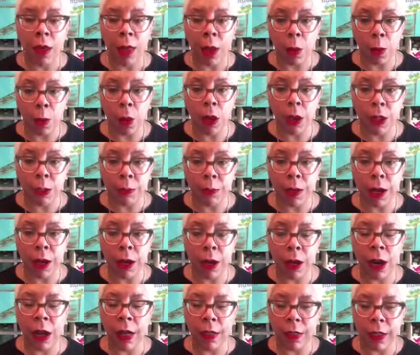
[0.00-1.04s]
that works
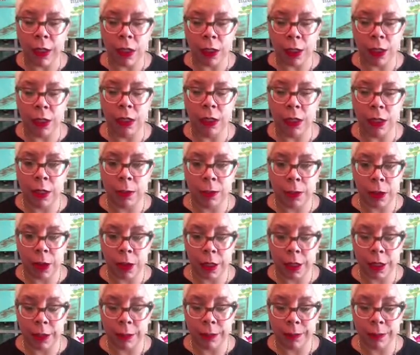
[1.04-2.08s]
better than just the
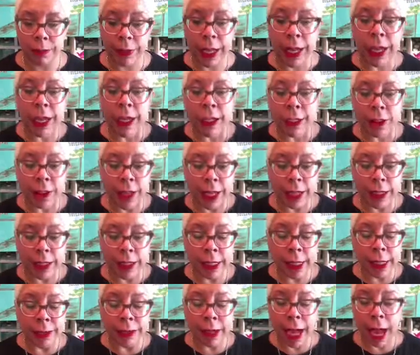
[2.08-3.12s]
part. So that's
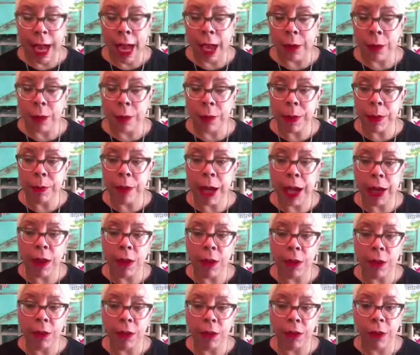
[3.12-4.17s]
it. I will be
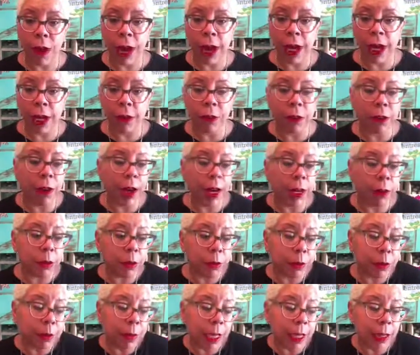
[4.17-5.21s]
back on Friday. Friday will
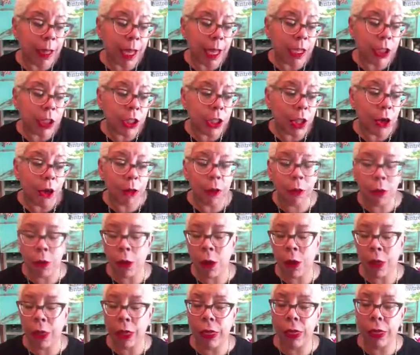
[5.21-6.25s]
be my last show
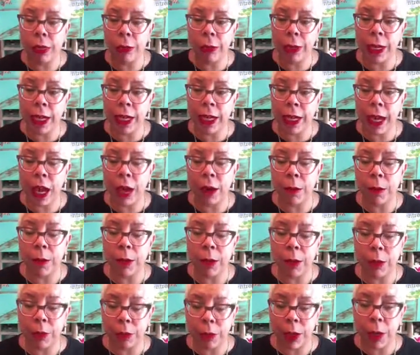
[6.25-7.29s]
for
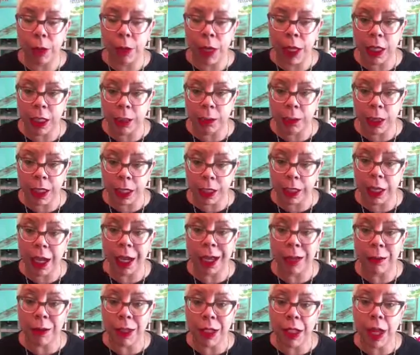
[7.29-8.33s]
3 weeks, because I
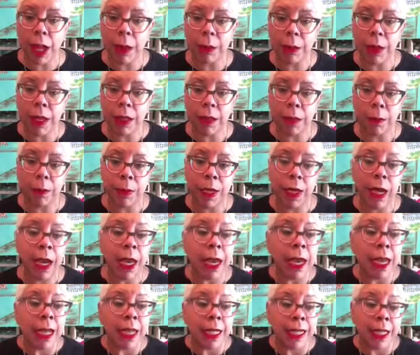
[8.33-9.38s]
am chomping at the bit
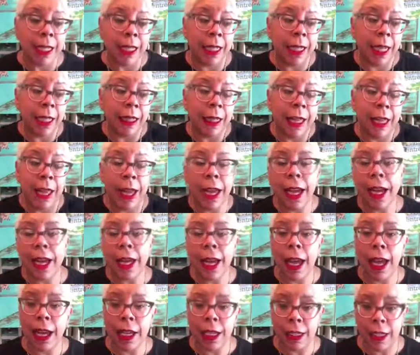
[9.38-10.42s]
to get the heck
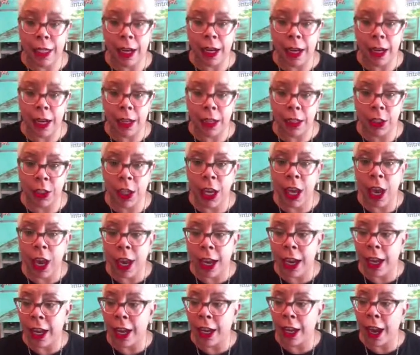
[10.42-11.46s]
out of Dodge.
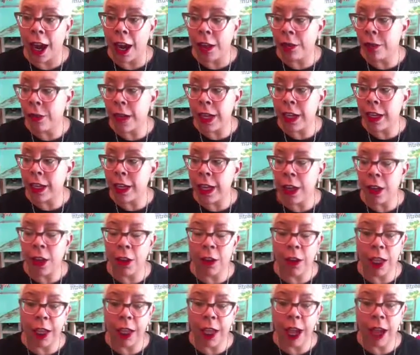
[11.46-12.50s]
And right
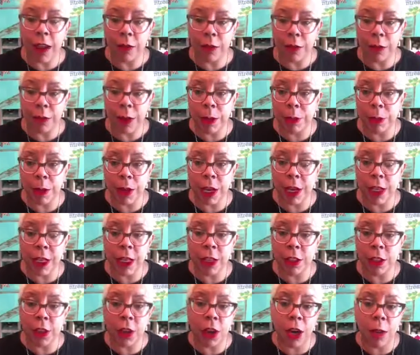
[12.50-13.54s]
now, like, half of my brain
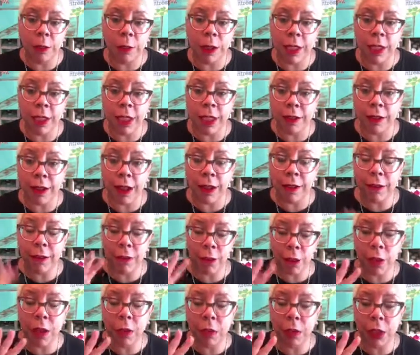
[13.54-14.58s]
is gone because I've got
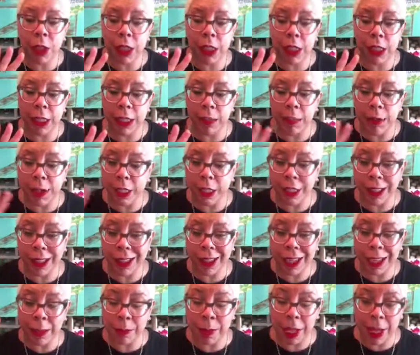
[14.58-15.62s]
4 more sleeps
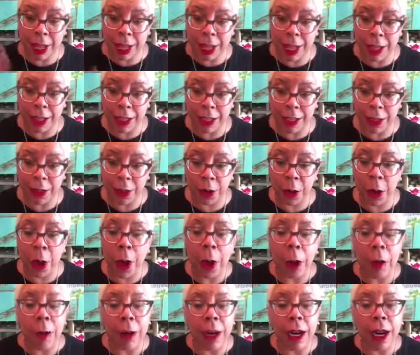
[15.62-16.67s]
until I am out of here.
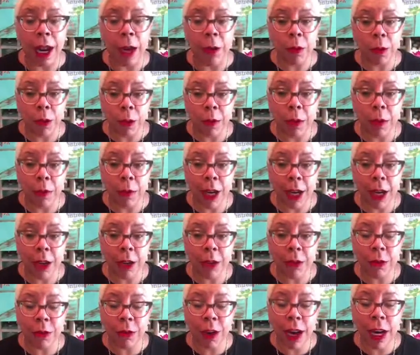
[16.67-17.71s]
But I will be back
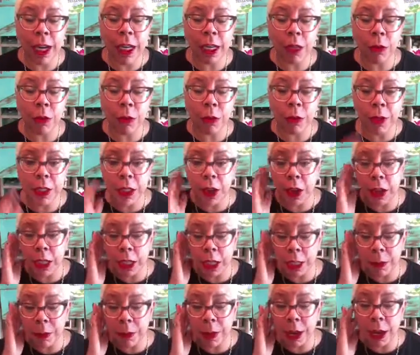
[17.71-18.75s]
on Friday. We'll be
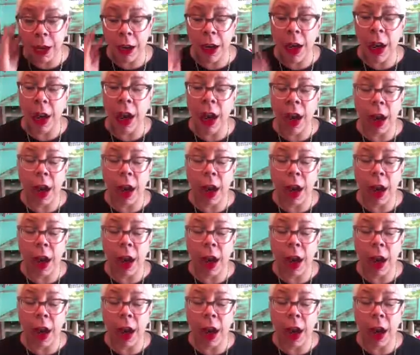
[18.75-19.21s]
talking about